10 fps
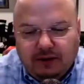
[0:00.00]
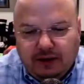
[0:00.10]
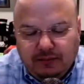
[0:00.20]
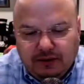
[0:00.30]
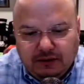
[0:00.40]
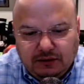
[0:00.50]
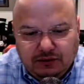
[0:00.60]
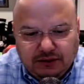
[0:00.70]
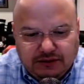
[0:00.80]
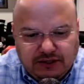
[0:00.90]
I mean,
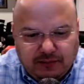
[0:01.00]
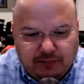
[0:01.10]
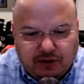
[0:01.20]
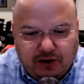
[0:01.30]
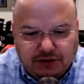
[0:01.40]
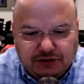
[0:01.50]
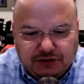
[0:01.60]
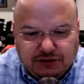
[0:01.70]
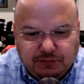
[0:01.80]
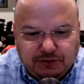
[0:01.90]
you can take
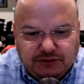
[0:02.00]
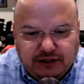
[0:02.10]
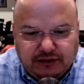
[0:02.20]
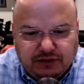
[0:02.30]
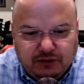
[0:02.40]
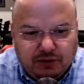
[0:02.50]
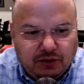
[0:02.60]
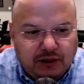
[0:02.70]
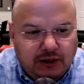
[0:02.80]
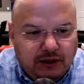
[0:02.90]
precautions to protect
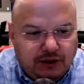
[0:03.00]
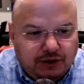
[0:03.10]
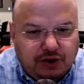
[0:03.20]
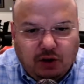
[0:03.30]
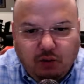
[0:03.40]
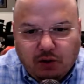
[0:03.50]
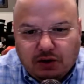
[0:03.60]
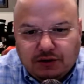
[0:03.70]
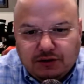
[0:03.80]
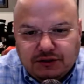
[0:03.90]
your
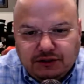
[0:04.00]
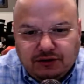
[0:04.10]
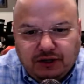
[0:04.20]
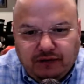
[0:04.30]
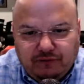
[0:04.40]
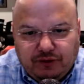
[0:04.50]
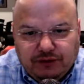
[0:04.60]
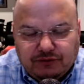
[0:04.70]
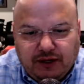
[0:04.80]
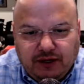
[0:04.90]
coworkers and your loved
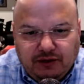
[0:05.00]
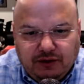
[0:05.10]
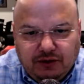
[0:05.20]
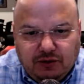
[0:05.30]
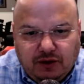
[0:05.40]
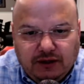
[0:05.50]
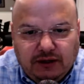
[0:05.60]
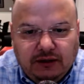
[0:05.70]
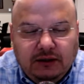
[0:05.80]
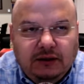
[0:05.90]
ones, right? You don't want
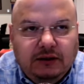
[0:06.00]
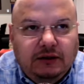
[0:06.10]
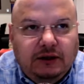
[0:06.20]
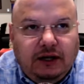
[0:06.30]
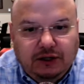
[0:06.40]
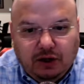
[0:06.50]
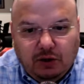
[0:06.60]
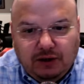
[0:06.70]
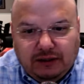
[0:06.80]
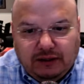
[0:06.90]
to
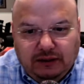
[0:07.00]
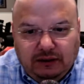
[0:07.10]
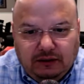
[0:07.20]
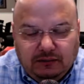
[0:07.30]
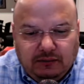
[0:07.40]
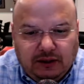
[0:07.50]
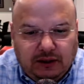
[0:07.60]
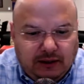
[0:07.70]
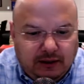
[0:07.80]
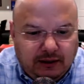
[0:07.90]
unknowingly
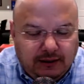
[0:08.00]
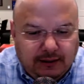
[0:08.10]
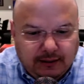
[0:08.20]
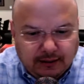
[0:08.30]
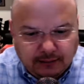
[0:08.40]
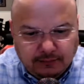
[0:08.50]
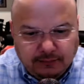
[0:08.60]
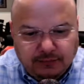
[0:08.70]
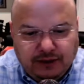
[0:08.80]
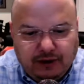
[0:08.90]

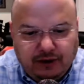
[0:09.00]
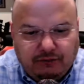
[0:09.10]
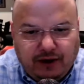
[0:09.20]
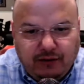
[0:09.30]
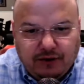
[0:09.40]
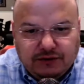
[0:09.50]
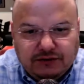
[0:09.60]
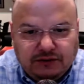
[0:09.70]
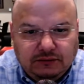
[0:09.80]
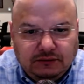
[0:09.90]
carry the virus
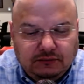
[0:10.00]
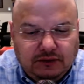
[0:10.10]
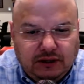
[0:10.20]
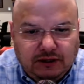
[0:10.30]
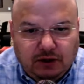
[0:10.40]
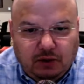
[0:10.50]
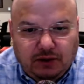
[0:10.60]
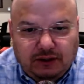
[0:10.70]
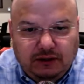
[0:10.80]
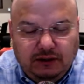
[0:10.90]
and
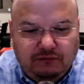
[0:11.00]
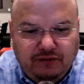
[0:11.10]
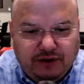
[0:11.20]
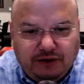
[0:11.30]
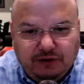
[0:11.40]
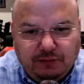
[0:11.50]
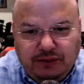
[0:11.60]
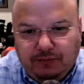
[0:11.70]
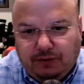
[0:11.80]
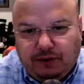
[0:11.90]
unknowingly infect other
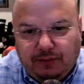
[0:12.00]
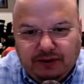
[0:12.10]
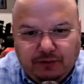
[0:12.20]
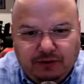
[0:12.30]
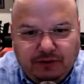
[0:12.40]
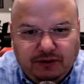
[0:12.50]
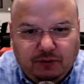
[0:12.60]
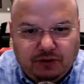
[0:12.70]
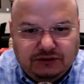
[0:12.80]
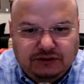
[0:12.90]
people. I mean, that would be the
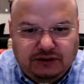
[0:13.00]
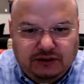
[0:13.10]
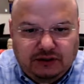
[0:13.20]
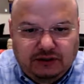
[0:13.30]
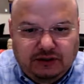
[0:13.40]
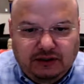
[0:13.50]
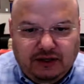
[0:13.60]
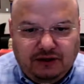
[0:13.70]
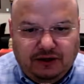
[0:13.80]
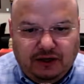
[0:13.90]
worst thing that I
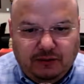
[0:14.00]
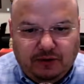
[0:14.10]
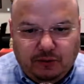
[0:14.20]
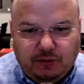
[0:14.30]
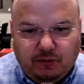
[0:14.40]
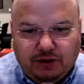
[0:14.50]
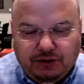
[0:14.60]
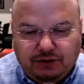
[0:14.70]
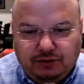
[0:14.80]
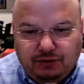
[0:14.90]
think anybody would want
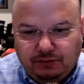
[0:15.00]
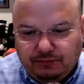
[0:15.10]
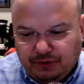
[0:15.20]
to do,